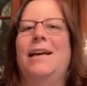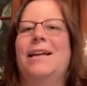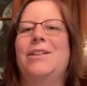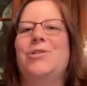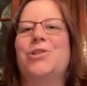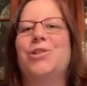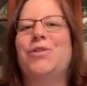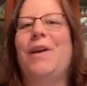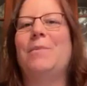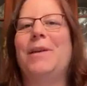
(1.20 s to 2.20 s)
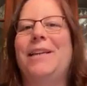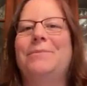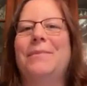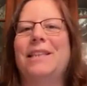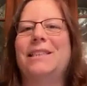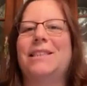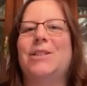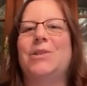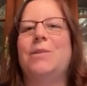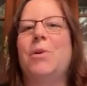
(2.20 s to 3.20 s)
Hello, church family. This is
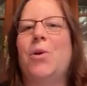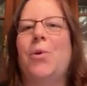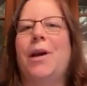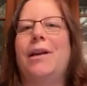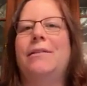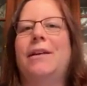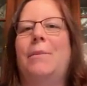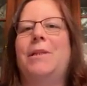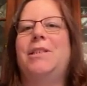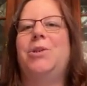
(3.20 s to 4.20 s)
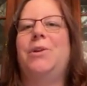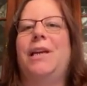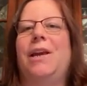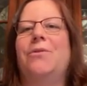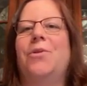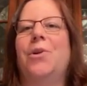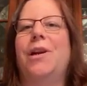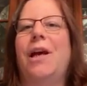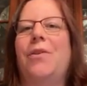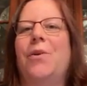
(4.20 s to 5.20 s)
Suzie McCoy coming to you again for
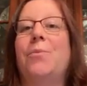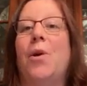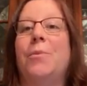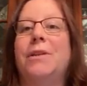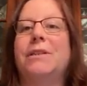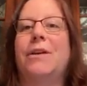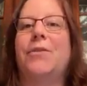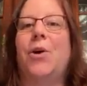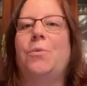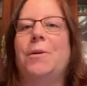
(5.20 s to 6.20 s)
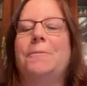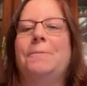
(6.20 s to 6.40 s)
another moment of hope.